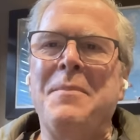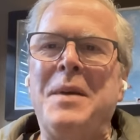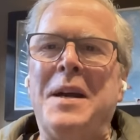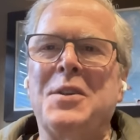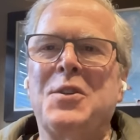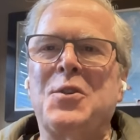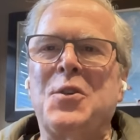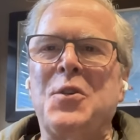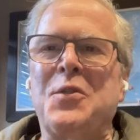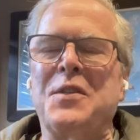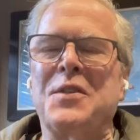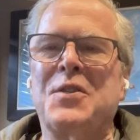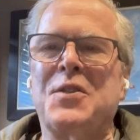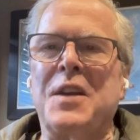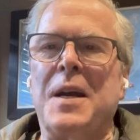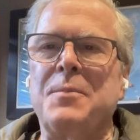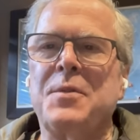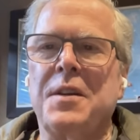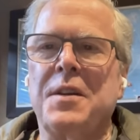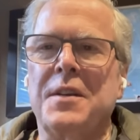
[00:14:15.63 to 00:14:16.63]
i'm not sure the
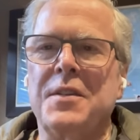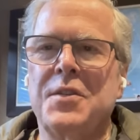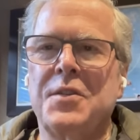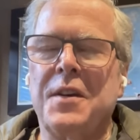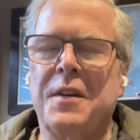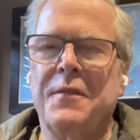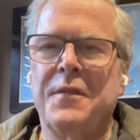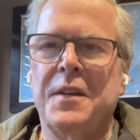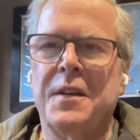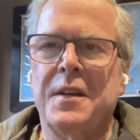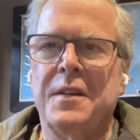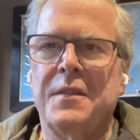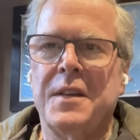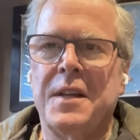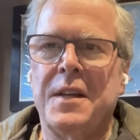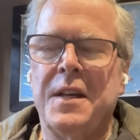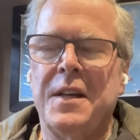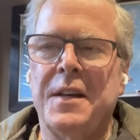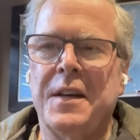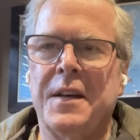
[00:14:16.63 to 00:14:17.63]
substance of the
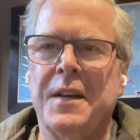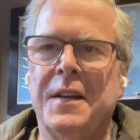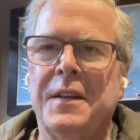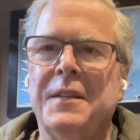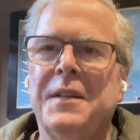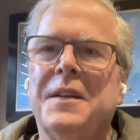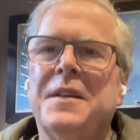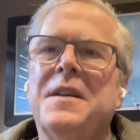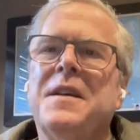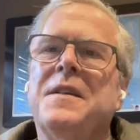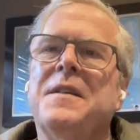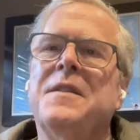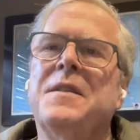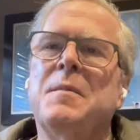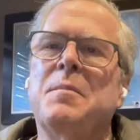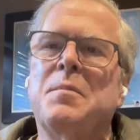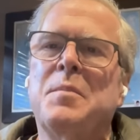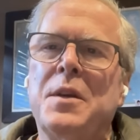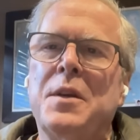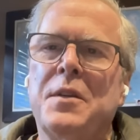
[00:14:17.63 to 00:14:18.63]
the uh, uh
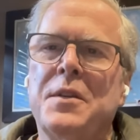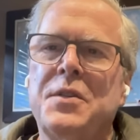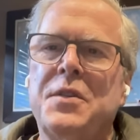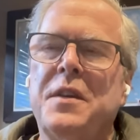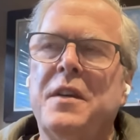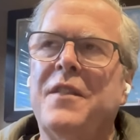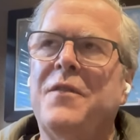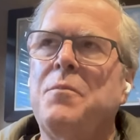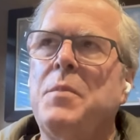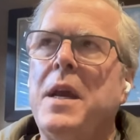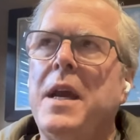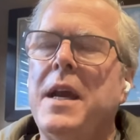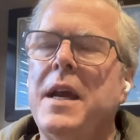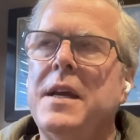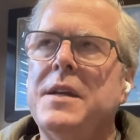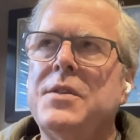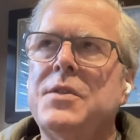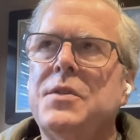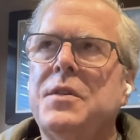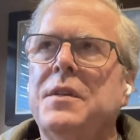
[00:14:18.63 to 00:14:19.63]
the bills that have
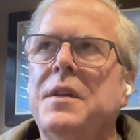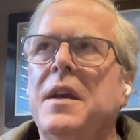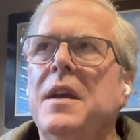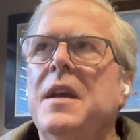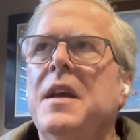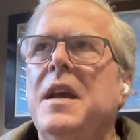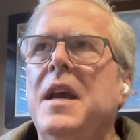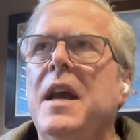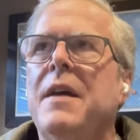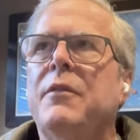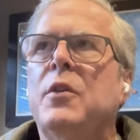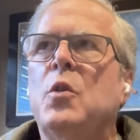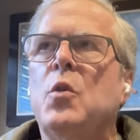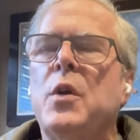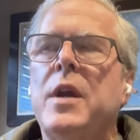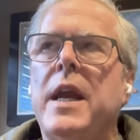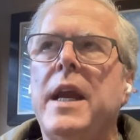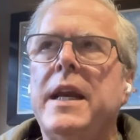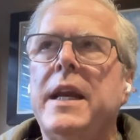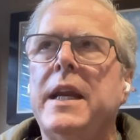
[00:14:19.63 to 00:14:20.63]
passed have
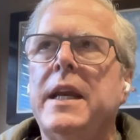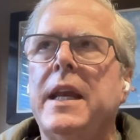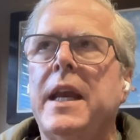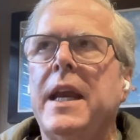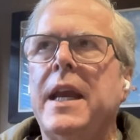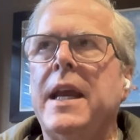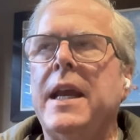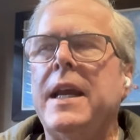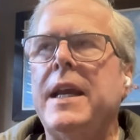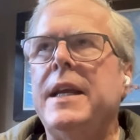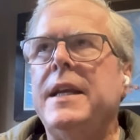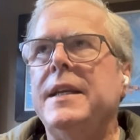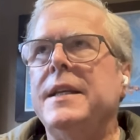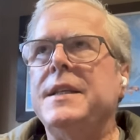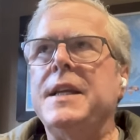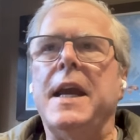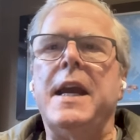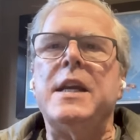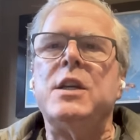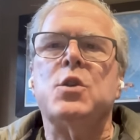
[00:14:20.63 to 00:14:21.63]
created a
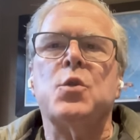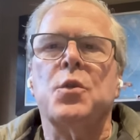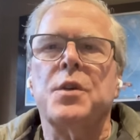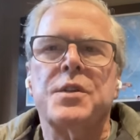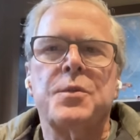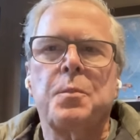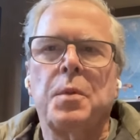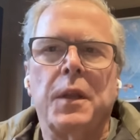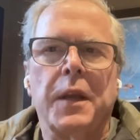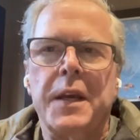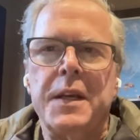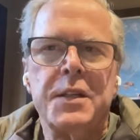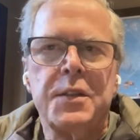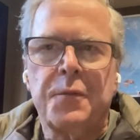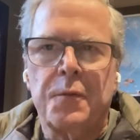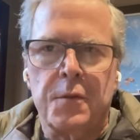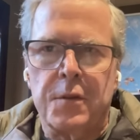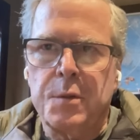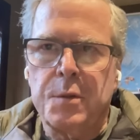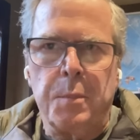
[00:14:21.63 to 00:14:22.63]
dangerous
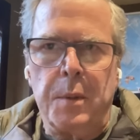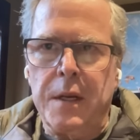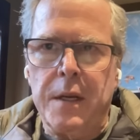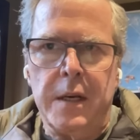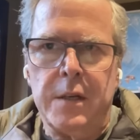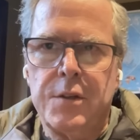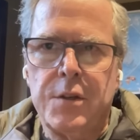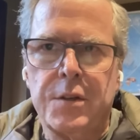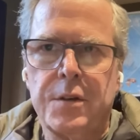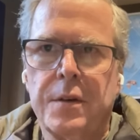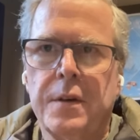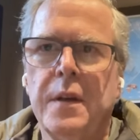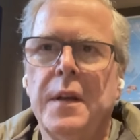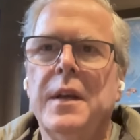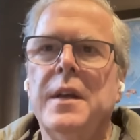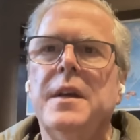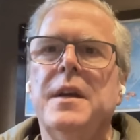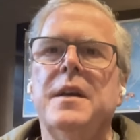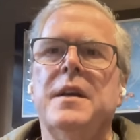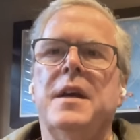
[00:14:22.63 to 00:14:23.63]
place for speech mm-hmm.
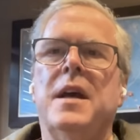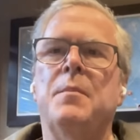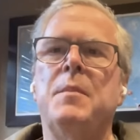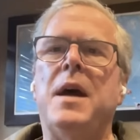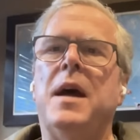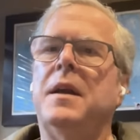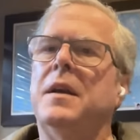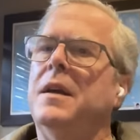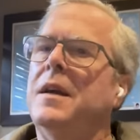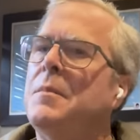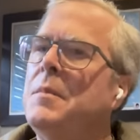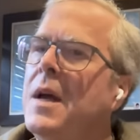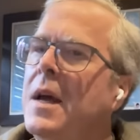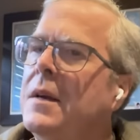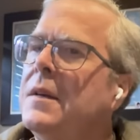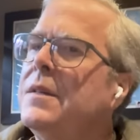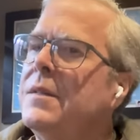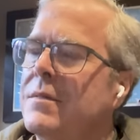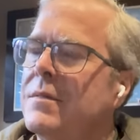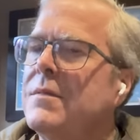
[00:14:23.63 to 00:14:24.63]
i'm not i'm
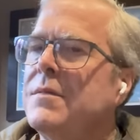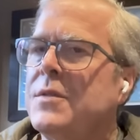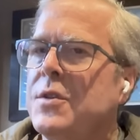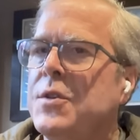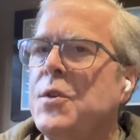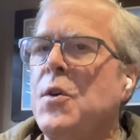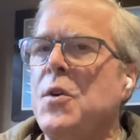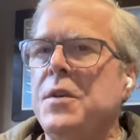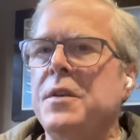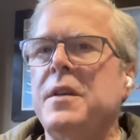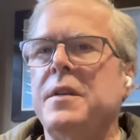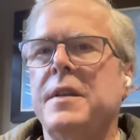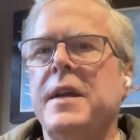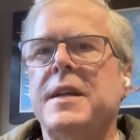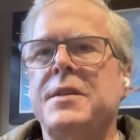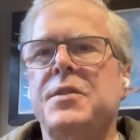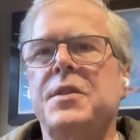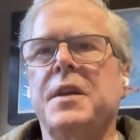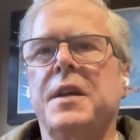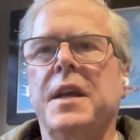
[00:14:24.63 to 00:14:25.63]
not certain that
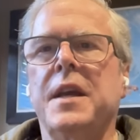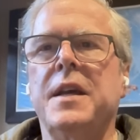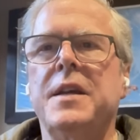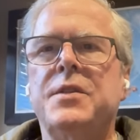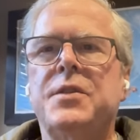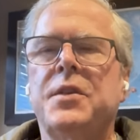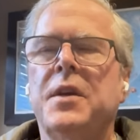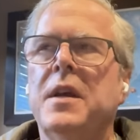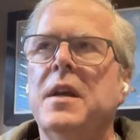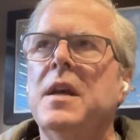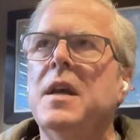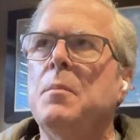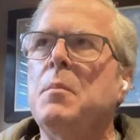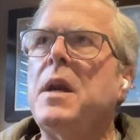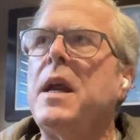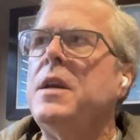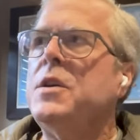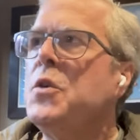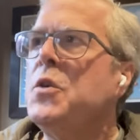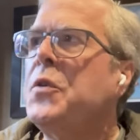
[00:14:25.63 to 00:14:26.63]
that's the case.
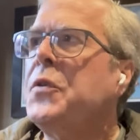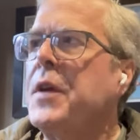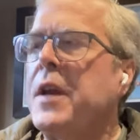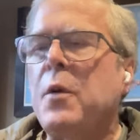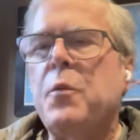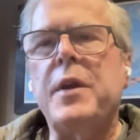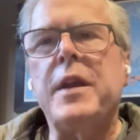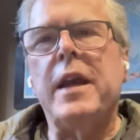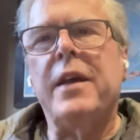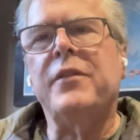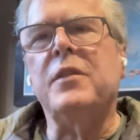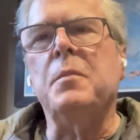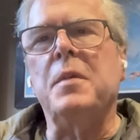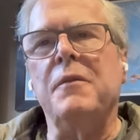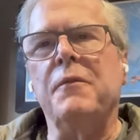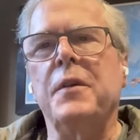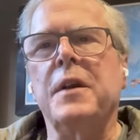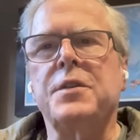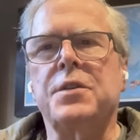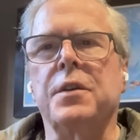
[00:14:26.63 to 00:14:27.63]
But I do think we have to
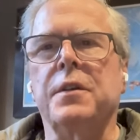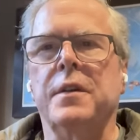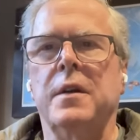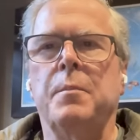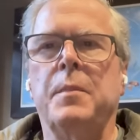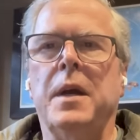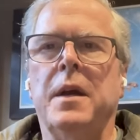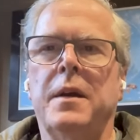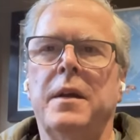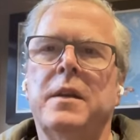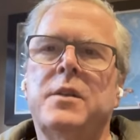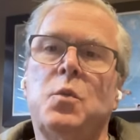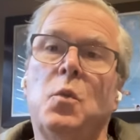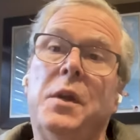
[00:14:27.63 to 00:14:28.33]
be vigilant about